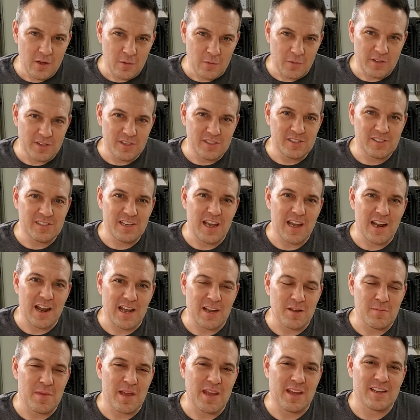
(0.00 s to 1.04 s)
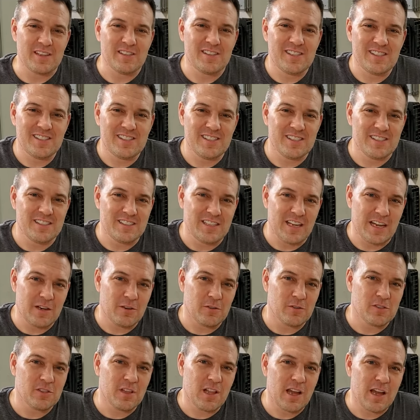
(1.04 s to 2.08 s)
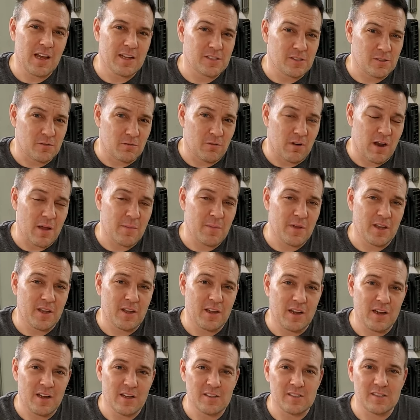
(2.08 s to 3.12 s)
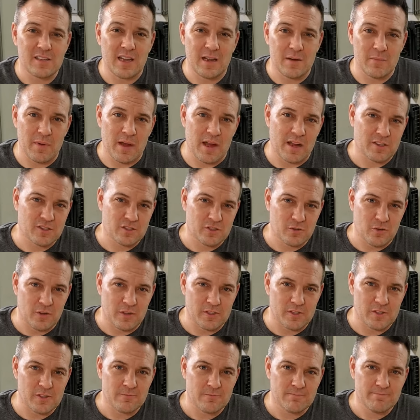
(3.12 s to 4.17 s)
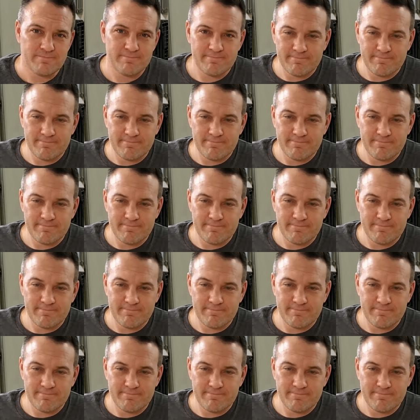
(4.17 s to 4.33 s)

With this set, I can make consistent dado slots, rabbet cuts, and box joints.